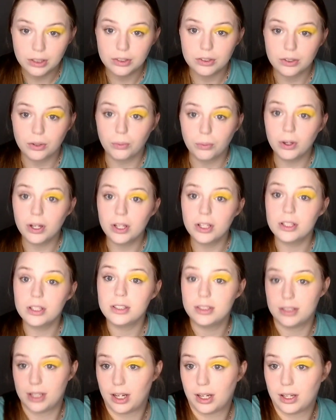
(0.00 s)
So 1
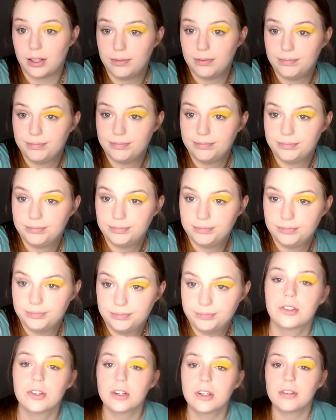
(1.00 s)
second.
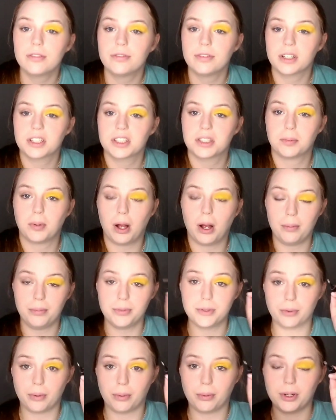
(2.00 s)
To fix the problem.
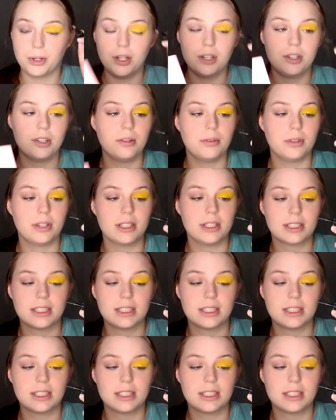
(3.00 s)
So what I'm going to do with this